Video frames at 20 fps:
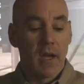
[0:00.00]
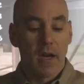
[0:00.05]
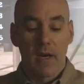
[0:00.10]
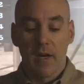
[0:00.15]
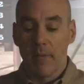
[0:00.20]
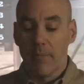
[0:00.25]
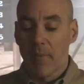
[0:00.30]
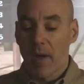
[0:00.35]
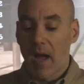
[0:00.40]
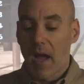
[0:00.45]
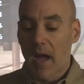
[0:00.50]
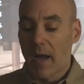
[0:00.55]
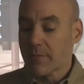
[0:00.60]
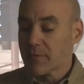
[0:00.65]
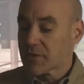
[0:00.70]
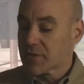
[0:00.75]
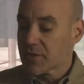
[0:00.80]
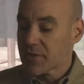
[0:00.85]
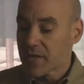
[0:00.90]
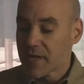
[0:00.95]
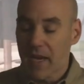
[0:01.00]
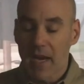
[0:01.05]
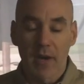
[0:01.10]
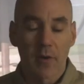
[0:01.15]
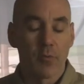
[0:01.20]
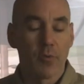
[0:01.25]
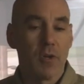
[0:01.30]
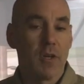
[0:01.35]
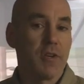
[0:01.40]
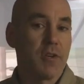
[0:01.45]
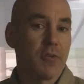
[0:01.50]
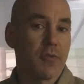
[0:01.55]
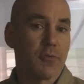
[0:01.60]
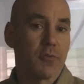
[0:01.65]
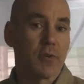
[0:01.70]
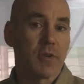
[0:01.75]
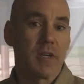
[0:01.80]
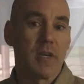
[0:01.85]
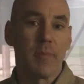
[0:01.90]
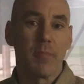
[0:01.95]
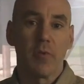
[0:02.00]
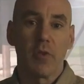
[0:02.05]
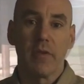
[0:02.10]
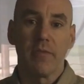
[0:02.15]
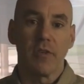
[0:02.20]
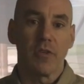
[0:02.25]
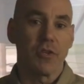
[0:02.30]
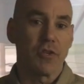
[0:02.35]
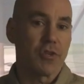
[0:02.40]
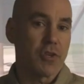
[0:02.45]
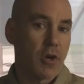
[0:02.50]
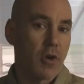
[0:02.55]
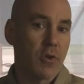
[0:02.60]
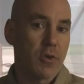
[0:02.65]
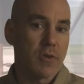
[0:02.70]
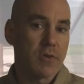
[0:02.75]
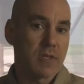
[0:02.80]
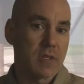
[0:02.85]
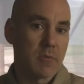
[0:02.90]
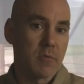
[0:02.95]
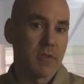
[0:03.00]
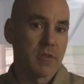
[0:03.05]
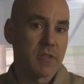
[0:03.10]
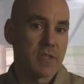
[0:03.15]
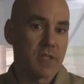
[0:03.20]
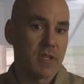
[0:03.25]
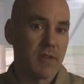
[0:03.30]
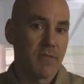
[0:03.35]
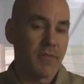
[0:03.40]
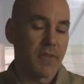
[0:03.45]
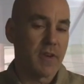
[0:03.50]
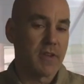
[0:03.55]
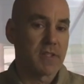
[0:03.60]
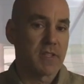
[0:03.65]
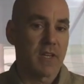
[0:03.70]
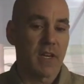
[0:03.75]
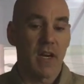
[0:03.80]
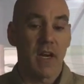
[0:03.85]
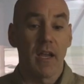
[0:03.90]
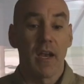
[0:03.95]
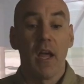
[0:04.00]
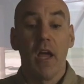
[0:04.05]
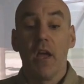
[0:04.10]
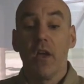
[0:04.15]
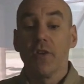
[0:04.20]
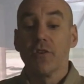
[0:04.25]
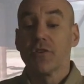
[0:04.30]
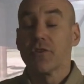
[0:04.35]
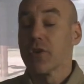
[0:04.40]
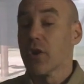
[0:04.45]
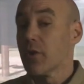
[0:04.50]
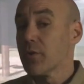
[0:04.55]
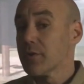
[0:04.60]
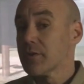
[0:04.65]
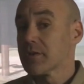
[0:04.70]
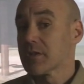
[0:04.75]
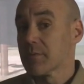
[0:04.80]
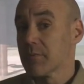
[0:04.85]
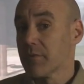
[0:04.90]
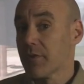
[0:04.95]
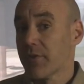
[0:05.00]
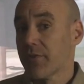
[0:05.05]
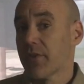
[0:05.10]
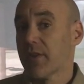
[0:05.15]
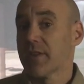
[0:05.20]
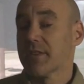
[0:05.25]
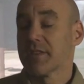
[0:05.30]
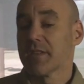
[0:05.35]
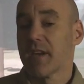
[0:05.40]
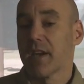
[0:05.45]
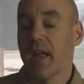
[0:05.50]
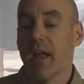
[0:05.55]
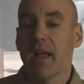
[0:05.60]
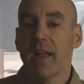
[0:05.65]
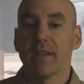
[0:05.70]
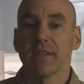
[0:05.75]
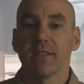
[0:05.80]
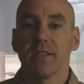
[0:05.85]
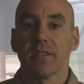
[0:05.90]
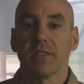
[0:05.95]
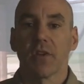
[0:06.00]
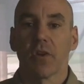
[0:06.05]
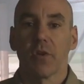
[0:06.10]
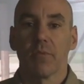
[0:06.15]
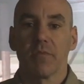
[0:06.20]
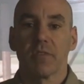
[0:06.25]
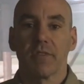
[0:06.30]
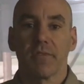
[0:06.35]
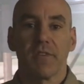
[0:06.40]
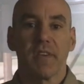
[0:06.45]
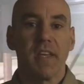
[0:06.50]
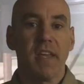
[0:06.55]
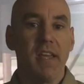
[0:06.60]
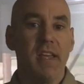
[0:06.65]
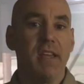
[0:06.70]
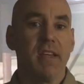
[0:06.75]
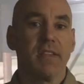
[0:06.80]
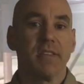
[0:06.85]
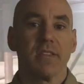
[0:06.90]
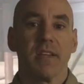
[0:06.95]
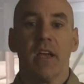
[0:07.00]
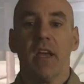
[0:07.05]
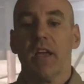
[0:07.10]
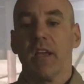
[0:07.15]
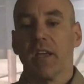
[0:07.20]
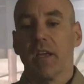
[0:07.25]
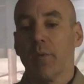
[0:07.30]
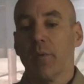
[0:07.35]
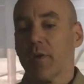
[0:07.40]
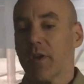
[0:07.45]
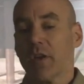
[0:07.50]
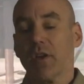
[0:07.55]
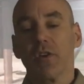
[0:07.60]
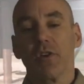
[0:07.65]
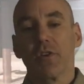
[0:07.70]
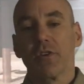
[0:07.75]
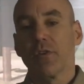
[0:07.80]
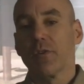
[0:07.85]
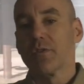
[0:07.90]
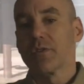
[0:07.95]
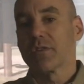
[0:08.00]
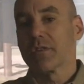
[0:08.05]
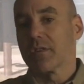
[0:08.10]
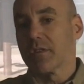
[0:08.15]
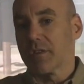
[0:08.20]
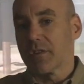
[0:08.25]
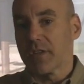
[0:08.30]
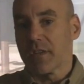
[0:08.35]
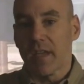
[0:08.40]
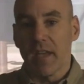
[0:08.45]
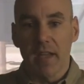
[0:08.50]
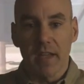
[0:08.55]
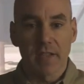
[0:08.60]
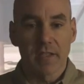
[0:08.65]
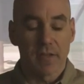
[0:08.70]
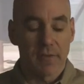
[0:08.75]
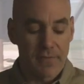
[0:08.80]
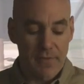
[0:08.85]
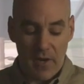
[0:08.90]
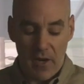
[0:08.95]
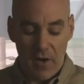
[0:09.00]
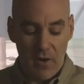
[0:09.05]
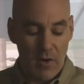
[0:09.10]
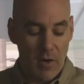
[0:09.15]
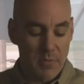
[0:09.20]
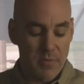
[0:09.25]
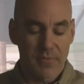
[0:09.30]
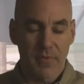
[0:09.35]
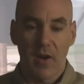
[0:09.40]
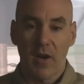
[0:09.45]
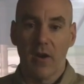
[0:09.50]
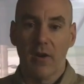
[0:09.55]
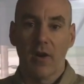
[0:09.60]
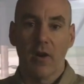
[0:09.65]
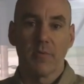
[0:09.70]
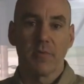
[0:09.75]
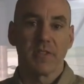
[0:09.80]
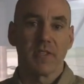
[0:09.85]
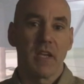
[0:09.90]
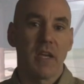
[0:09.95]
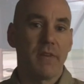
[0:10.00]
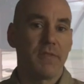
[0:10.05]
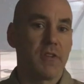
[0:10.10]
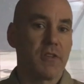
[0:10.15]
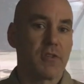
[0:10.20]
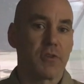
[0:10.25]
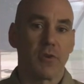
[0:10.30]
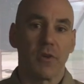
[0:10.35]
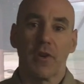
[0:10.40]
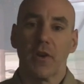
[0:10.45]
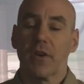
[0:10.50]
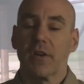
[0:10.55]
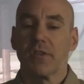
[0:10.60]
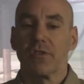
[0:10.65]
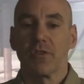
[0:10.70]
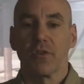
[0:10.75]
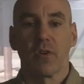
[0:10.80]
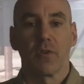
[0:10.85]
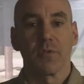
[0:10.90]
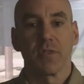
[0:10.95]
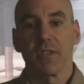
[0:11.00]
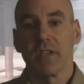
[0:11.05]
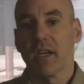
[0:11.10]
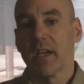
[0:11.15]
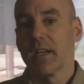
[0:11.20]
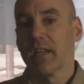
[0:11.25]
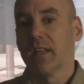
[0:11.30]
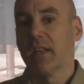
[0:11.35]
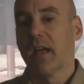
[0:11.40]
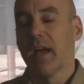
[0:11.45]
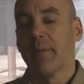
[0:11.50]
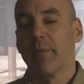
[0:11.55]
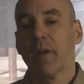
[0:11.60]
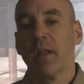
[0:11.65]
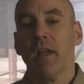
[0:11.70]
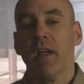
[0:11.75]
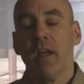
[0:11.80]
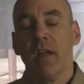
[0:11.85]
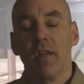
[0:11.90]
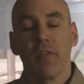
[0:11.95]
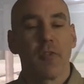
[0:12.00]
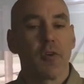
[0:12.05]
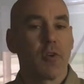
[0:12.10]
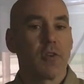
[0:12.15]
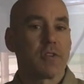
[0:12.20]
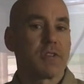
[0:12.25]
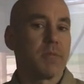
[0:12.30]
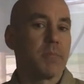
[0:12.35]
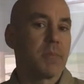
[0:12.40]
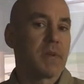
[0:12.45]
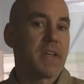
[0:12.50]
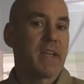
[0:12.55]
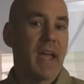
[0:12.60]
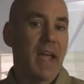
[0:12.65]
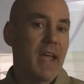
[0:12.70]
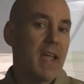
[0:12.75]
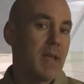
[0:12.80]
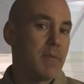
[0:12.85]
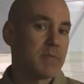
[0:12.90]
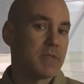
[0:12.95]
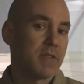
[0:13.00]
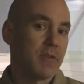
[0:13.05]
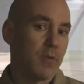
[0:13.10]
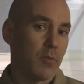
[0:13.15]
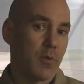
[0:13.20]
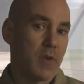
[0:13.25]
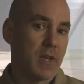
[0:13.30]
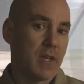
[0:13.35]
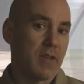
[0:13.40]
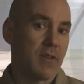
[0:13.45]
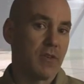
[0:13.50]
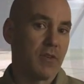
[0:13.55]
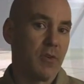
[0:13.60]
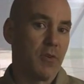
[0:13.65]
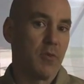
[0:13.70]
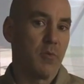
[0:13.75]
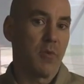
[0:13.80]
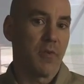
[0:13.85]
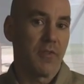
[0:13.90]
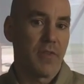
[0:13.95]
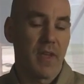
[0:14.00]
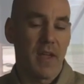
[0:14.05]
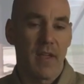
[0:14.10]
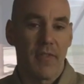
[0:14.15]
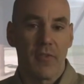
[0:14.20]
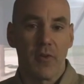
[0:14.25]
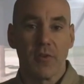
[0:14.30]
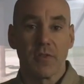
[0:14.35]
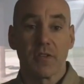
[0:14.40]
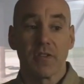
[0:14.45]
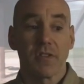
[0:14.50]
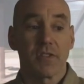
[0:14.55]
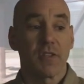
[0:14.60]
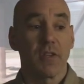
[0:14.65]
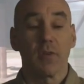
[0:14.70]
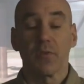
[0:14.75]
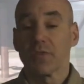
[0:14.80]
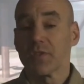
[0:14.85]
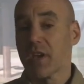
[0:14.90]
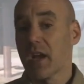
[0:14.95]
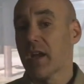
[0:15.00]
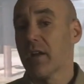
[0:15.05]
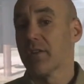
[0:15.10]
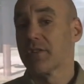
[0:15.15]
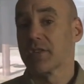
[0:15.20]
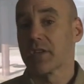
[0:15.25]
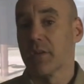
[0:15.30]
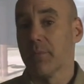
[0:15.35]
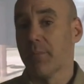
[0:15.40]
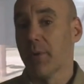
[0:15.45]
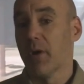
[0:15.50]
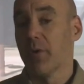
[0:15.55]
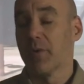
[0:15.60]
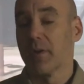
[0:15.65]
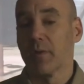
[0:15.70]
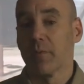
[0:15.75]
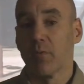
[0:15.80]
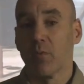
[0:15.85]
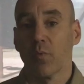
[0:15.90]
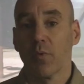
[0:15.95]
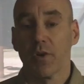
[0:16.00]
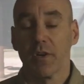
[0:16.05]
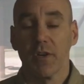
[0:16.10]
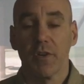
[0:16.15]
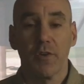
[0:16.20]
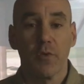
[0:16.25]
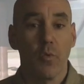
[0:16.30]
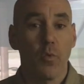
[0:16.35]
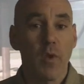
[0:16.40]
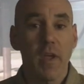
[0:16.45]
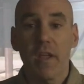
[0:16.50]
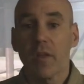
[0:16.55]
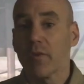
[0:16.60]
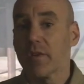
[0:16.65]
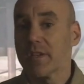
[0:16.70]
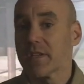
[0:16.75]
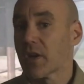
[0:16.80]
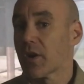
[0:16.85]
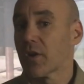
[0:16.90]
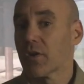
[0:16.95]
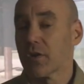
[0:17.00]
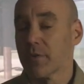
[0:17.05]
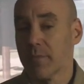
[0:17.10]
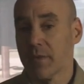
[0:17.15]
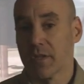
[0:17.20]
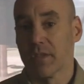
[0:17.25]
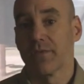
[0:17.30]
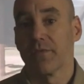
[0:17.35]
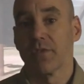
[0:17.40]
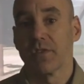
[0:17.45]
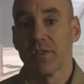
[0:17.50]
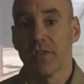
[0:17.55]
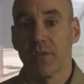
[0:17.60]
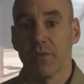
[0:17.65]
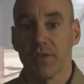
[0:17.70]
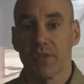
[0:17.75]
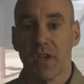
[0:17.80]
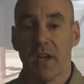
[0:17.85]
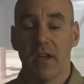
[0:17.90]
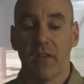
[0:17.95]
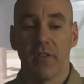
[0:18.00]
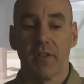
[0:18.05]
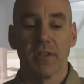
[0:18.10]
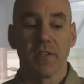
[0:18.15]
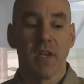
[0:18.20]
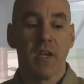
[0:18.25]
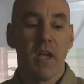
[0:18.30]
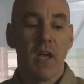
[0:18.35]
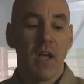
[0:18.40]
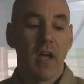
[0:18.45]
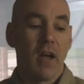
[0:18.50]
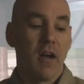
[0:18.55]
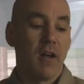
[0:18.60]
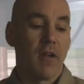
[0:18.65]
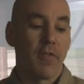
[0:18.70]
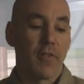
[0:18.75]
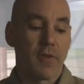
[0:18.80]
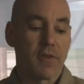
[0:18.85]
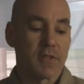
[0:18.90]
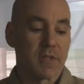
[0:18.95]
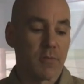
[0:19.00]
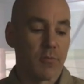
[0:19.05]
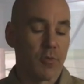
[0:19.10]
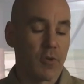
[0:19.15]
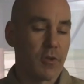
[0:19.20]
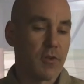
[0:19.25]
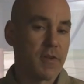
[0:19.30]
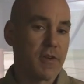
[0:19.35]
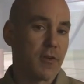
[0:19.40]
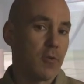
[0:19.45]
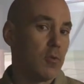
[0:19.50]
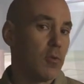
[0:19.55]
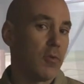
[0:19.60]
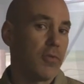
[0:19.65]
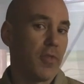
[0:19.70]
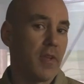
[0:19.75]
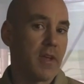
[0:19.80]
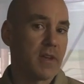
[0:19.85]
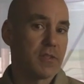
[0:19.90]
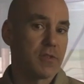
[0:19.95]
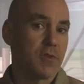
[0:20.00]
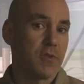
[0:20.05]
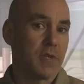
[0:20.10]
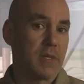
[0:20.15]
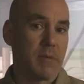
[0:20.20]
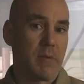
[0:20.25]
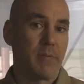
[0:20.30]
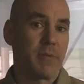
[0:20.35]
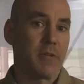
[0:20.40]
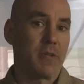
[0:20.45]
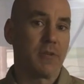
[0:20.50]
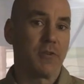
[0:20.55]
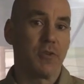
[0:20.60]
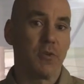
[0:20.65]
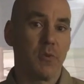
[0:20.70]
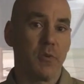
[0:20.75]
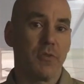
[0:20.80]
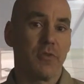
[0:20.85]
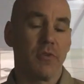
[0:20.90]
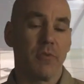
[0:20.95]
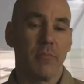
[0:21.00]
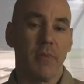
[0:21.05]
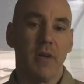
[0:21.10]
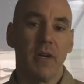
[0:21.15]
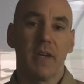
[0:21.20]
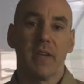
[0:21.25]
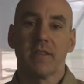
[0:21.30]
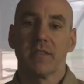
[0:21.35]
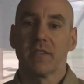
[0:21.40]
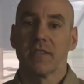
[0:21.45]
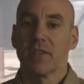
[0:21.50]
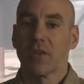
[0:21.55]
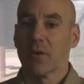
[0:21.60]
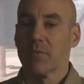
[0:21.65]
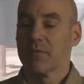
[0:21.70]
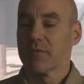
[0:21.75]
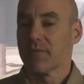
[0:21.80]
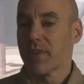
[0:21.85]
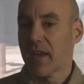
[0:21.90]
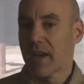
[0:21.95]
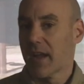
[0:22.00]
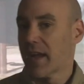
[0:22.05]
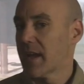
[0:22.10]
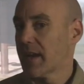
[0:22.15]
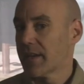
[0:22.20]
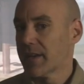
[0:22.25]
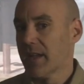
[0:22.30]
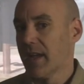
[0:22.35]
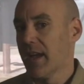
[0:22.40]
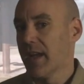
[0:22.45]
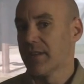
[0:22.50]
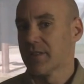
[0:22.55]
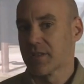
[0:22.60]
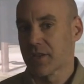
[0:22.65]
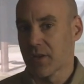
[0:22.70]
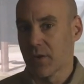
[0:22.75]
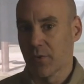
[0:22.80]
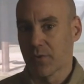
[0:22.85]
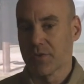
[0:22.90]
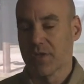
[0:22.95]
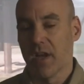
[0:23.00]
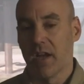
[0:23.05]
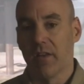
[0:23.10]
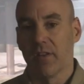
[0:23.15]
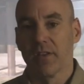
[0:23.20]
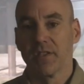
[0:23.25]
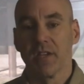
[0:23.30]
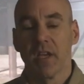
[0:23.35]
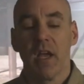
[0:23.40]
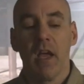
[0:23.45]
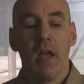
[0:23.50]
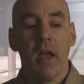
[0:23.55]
I'm just going to kind of run you through a couple of it, show you some of the stuff that it's got, show you some of the things that it has in terms of kids. Can we introduce kids to firearms, firearm safety, trigger control, sight alignment? There are some games that we can do with that. There's a Steel Challenge component where we're going to do weekly tournaments for Steel Challenge. There's some really cool things you can come up here and do with your buddies in terms of kind of head-to-head skill challenge.